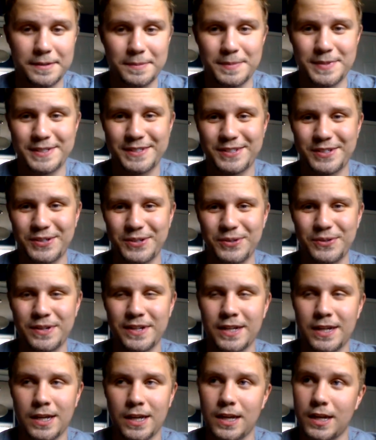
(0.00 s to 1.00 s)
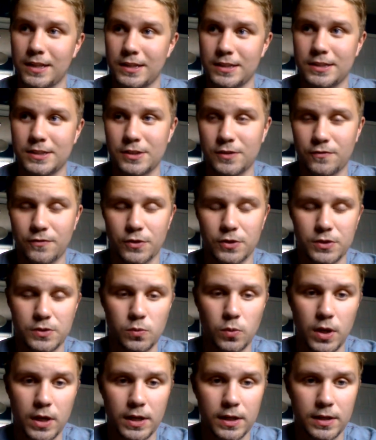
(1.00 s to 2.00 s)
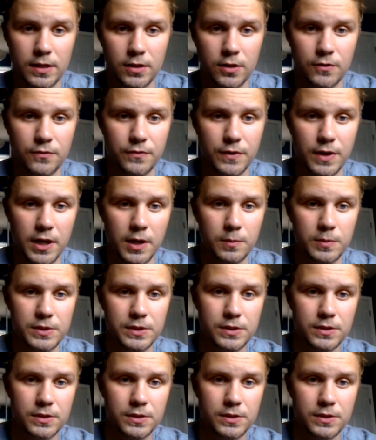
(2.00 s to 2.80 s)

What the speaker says: so and this is the first wedding in our family,